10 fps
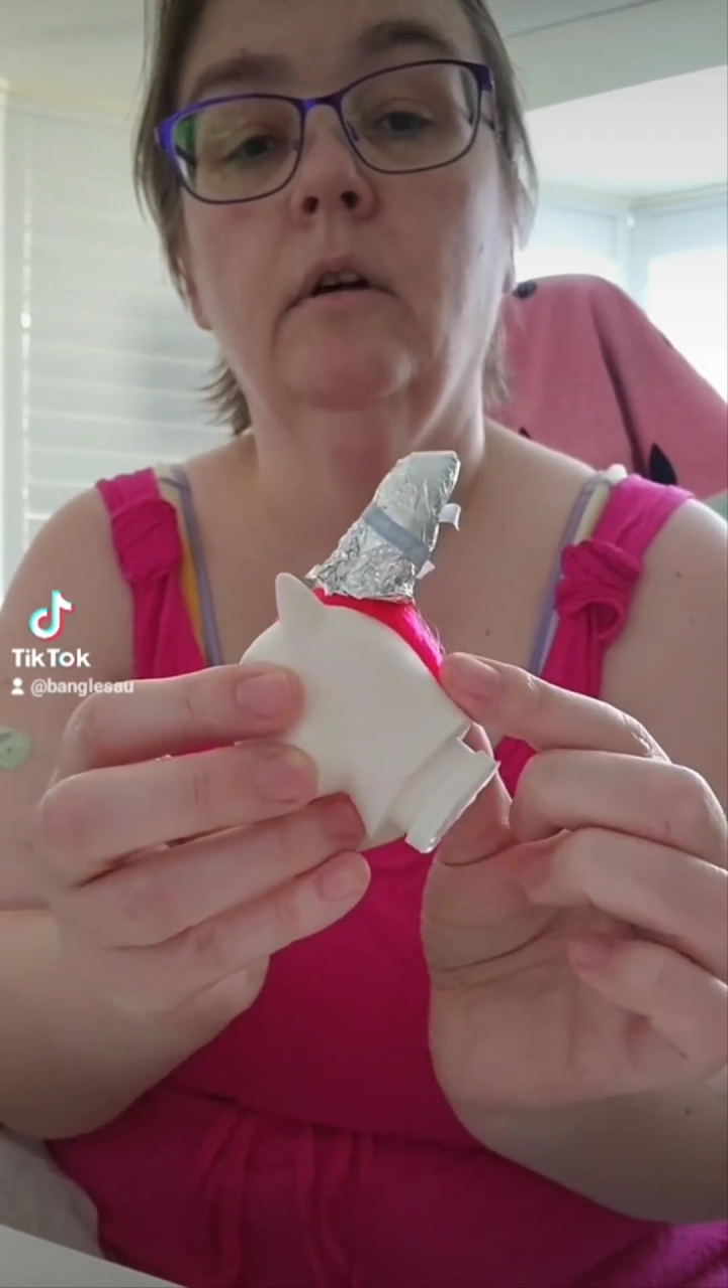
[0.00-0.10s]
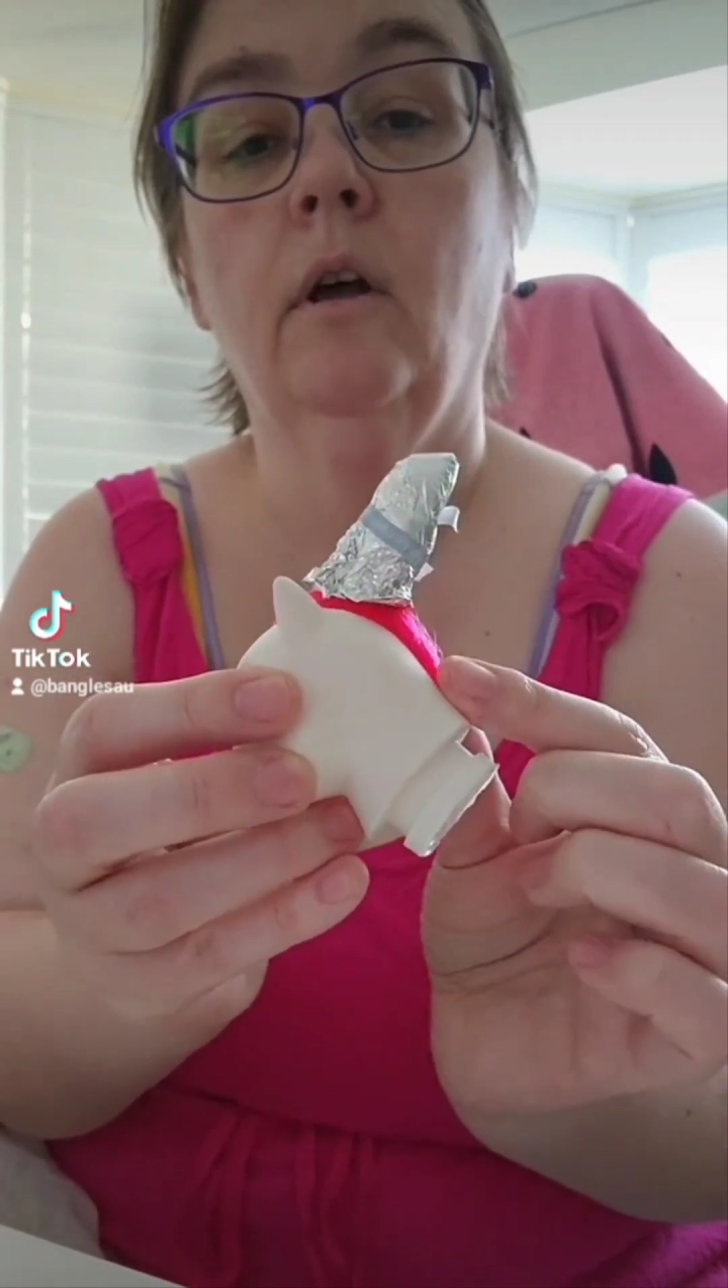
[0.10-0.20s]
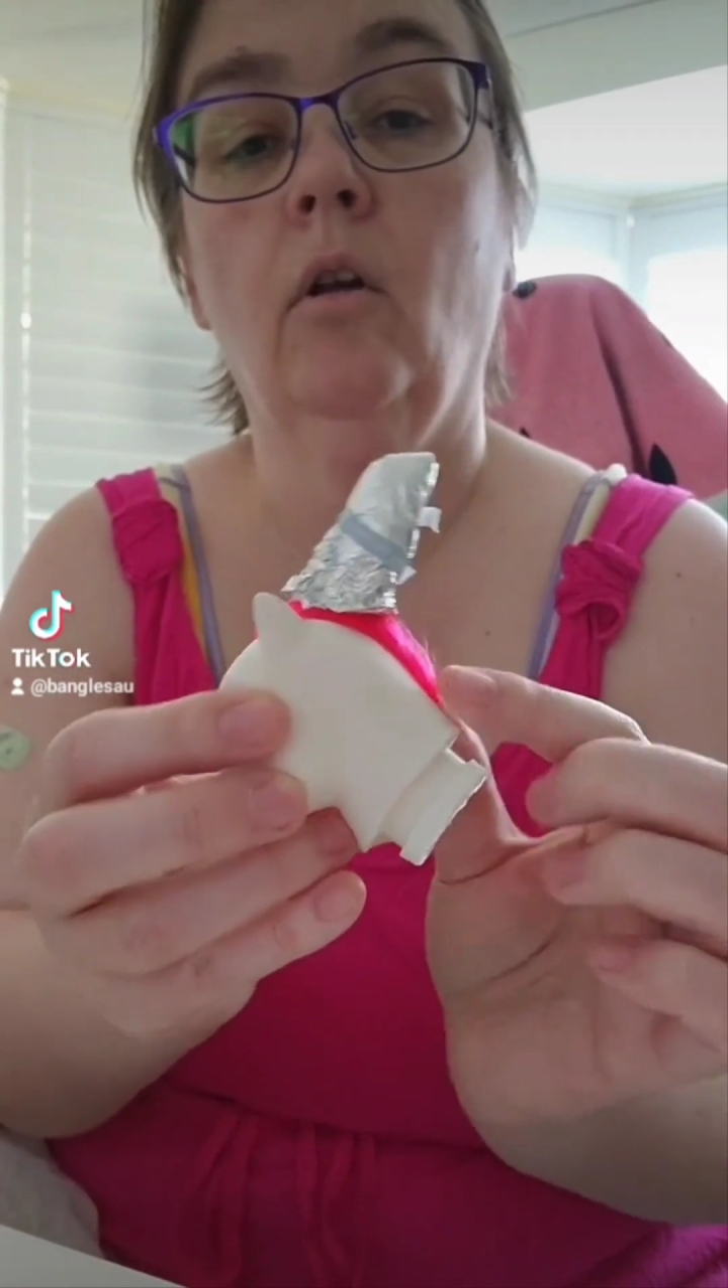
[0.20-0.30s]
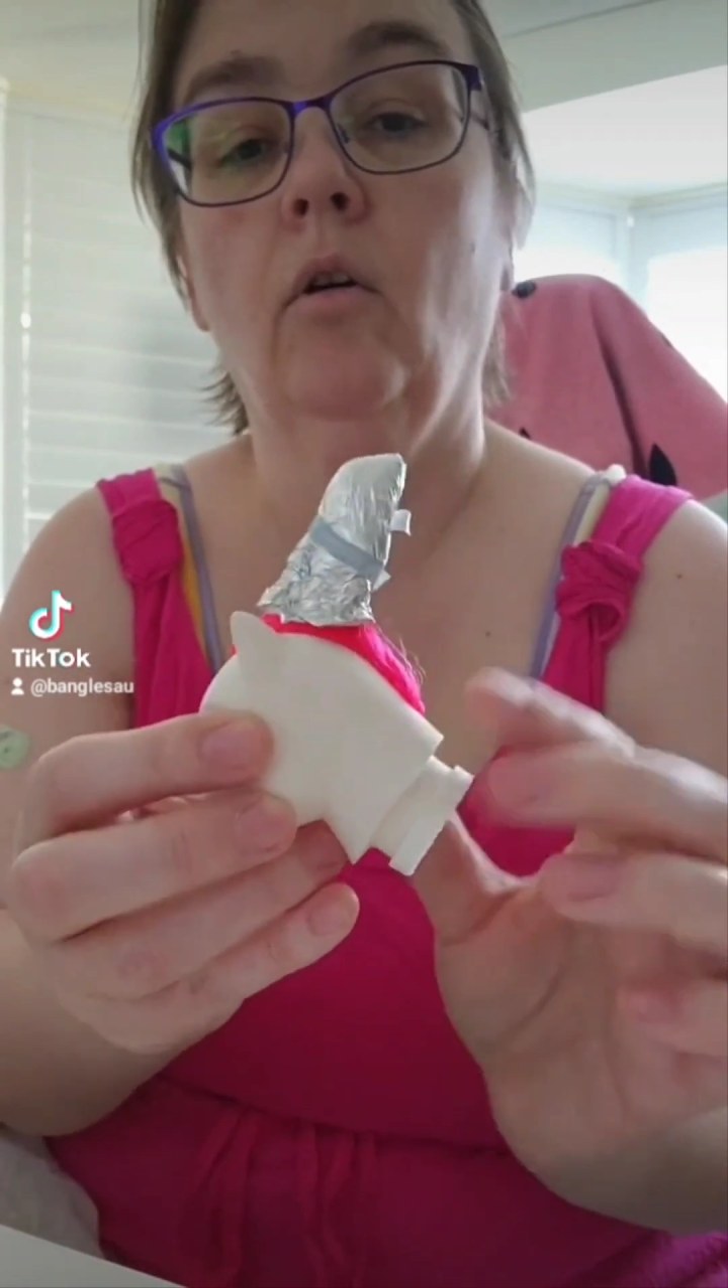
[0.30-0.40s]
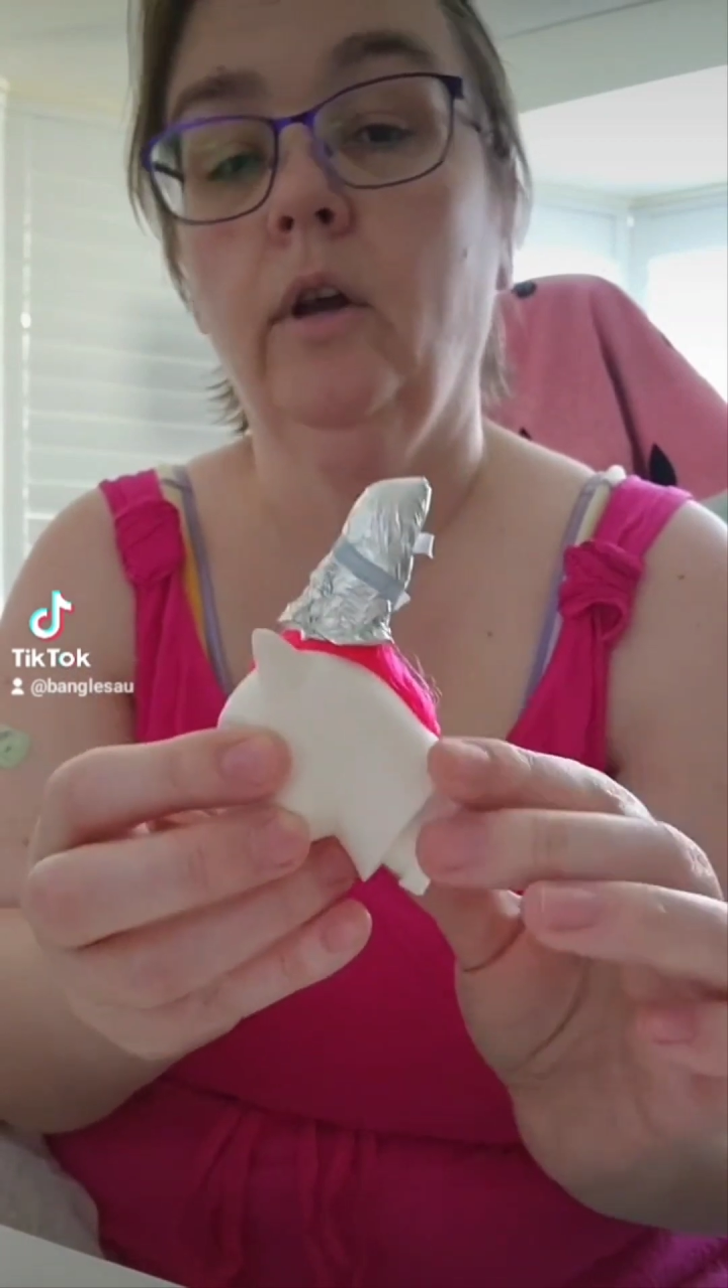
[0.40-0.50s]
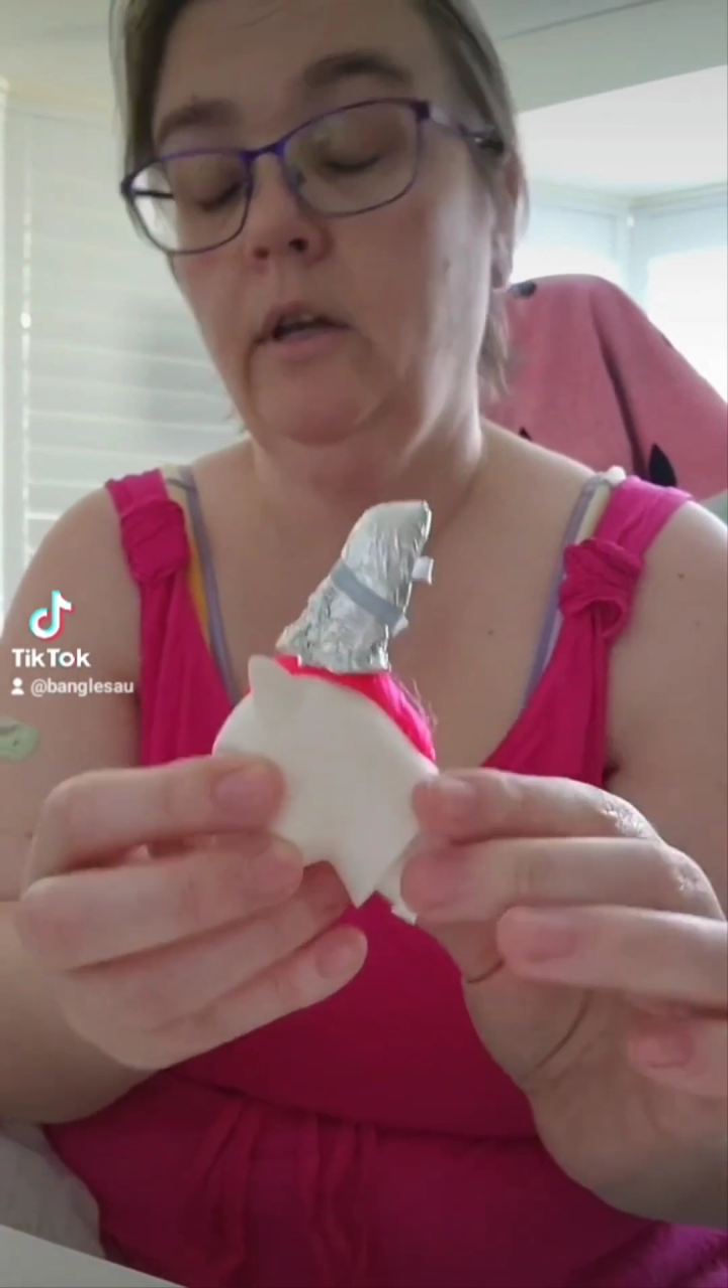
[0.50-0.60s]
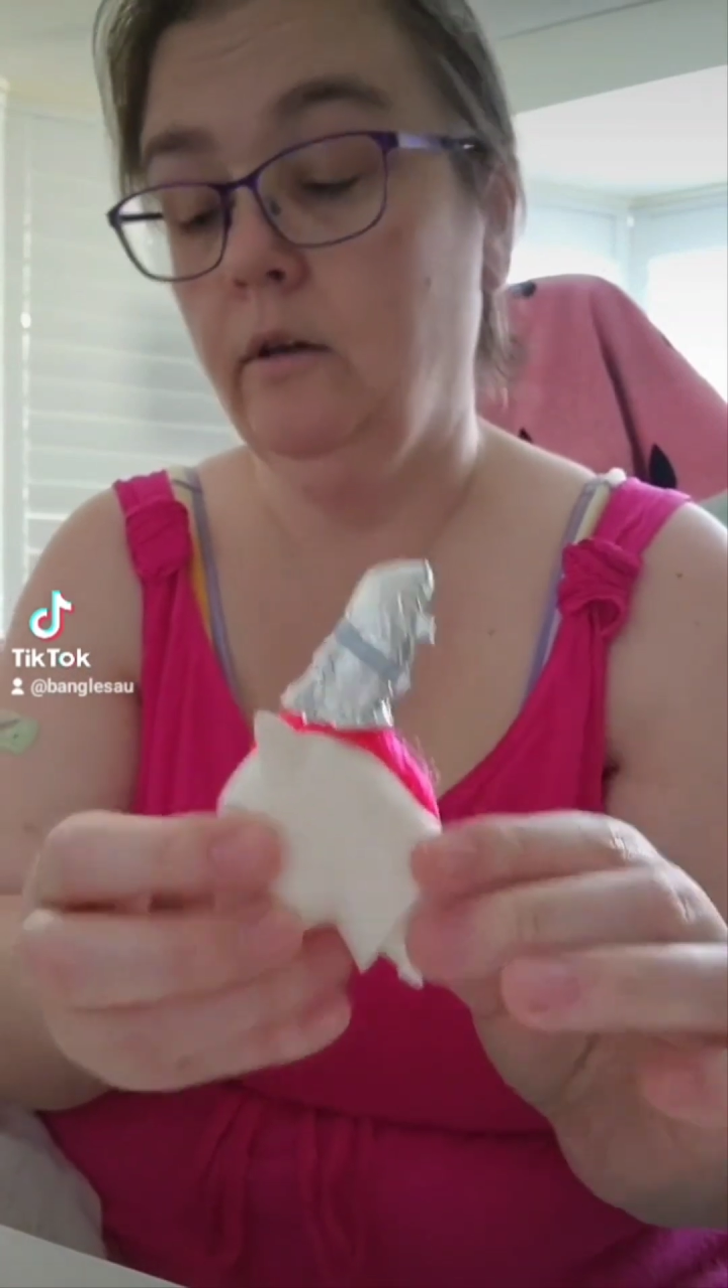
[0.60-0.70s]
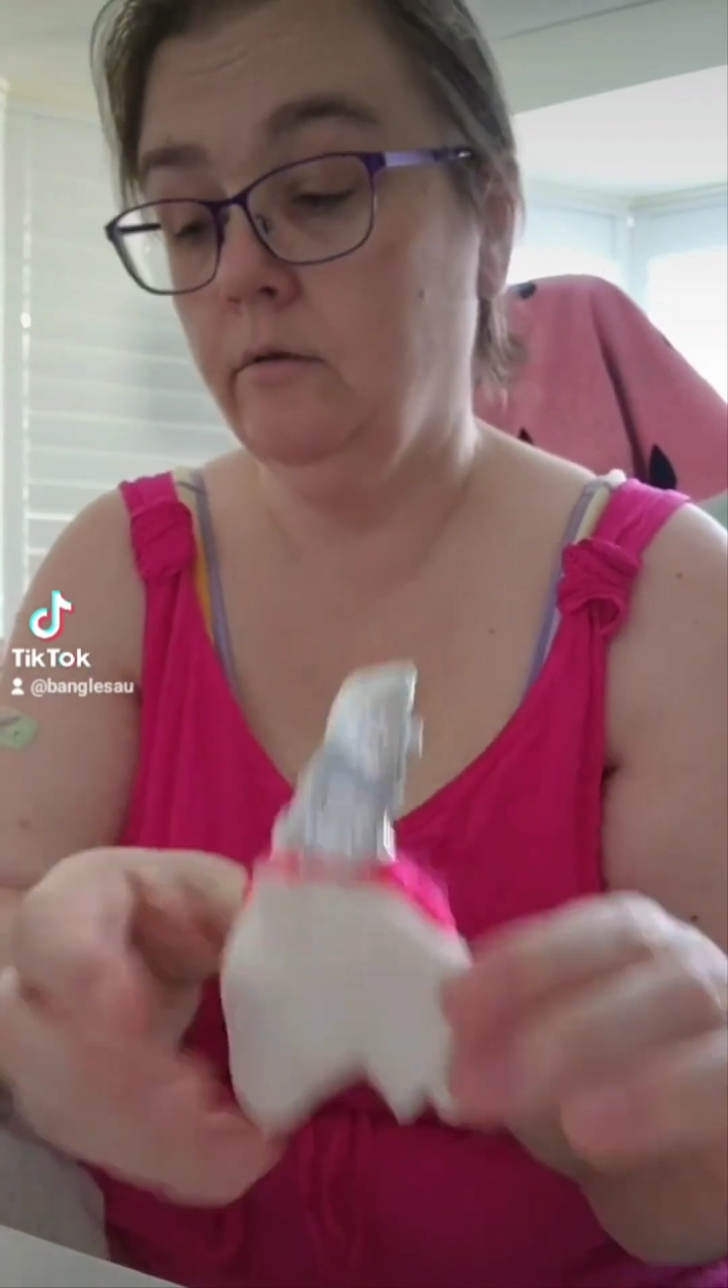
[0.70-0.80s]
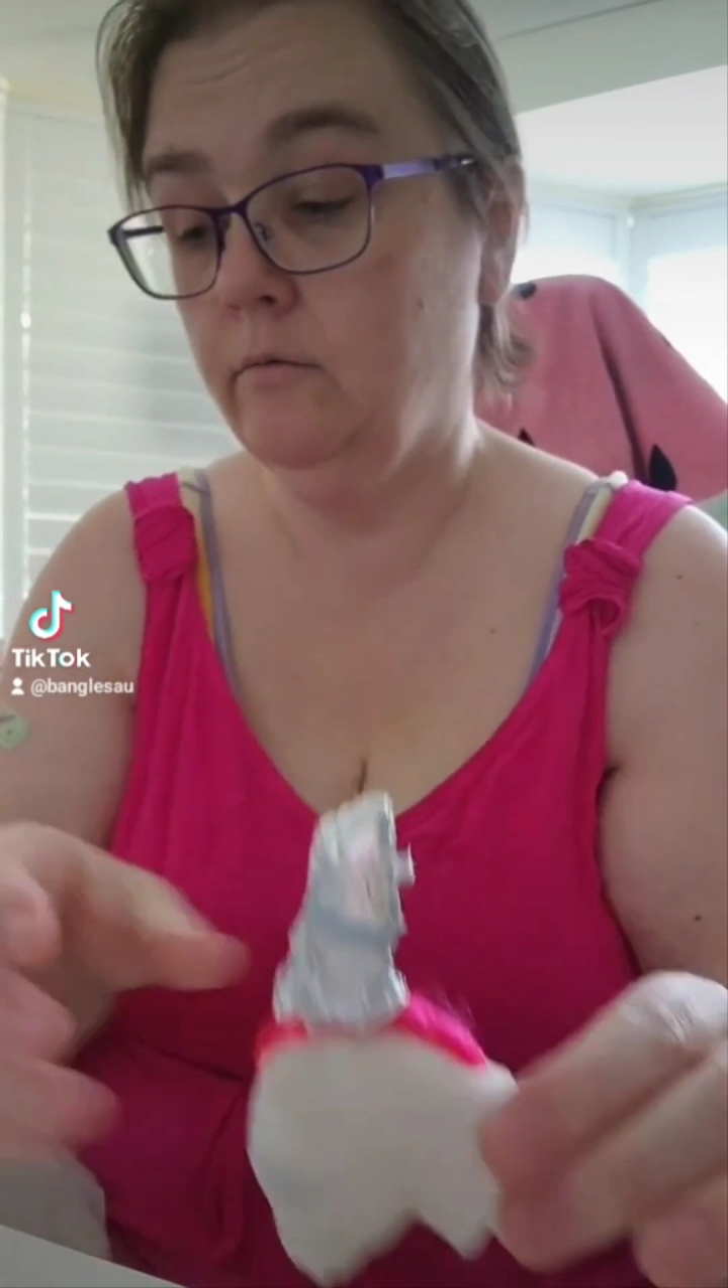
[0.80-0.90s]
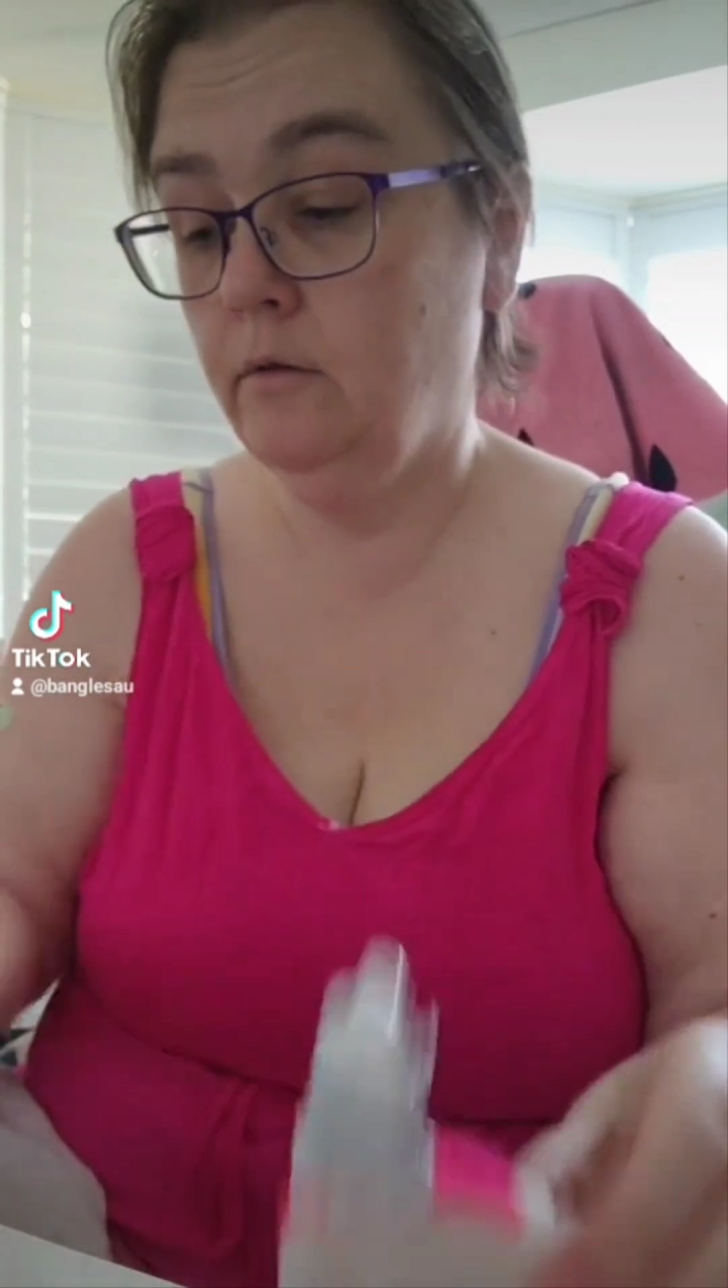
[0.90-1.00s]
along
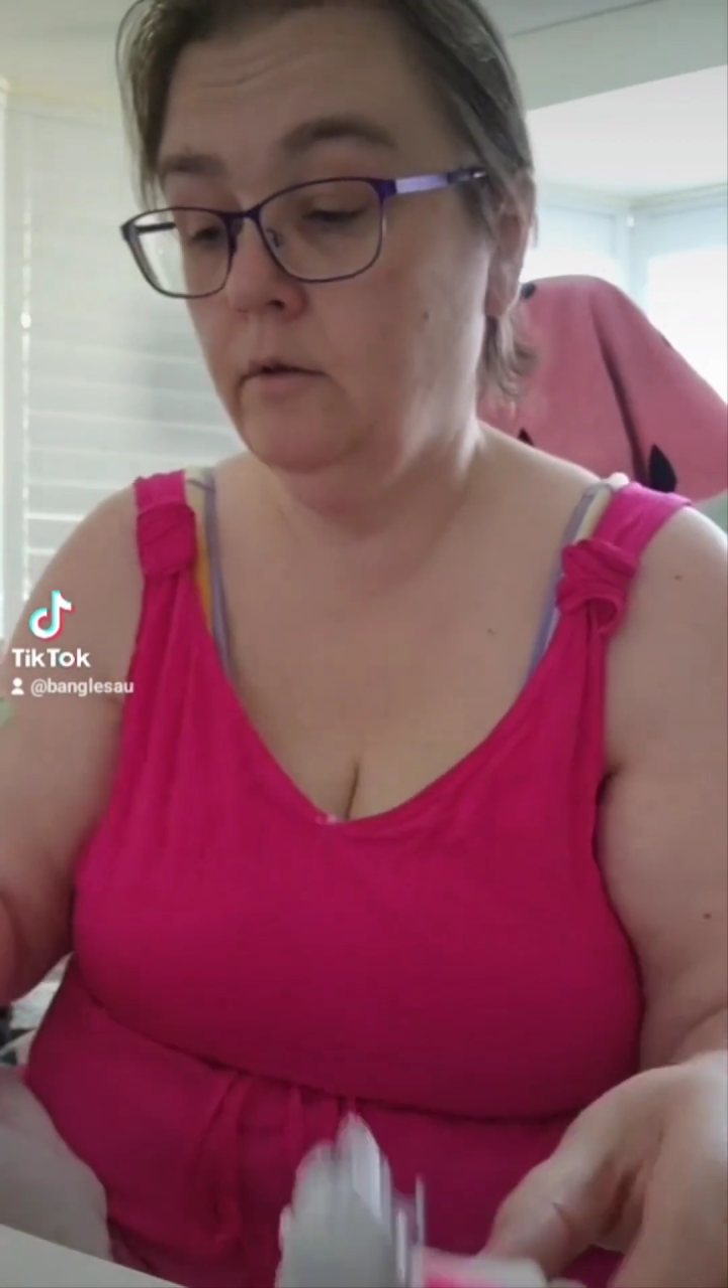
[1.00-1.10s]
here.